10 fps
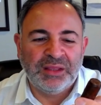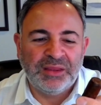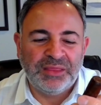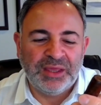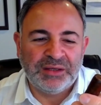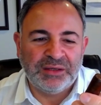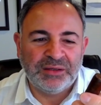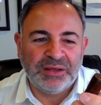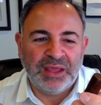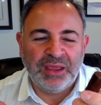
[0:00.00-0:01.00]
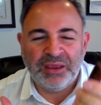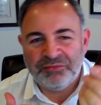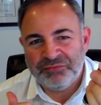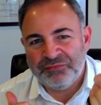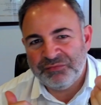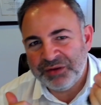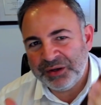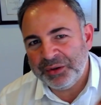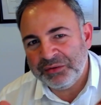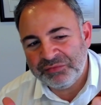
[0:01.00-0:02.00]
that I have
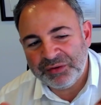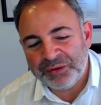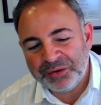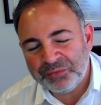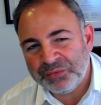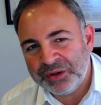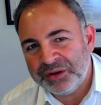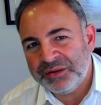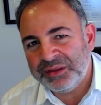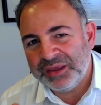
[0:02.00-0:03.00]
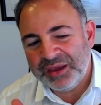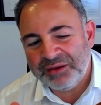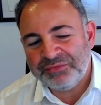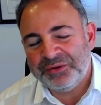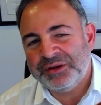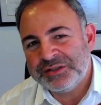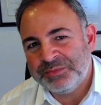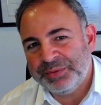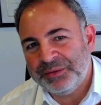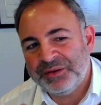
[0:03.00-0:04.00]
very, very rarely ever
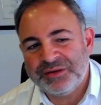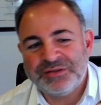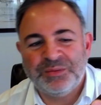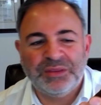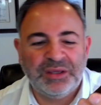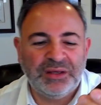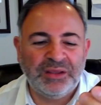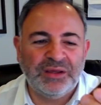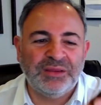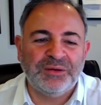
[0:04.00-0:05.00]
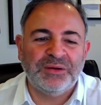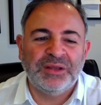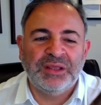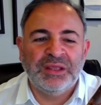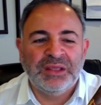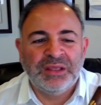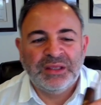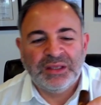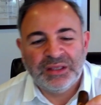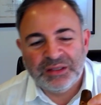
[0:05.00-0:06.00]
experienced with any other
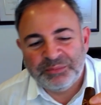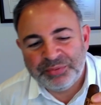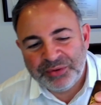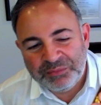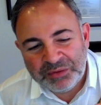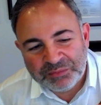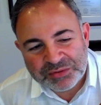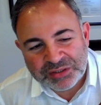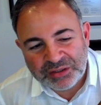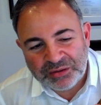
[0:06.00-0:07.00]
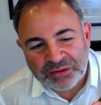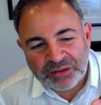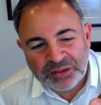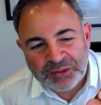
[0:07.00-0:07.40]
premium cigar.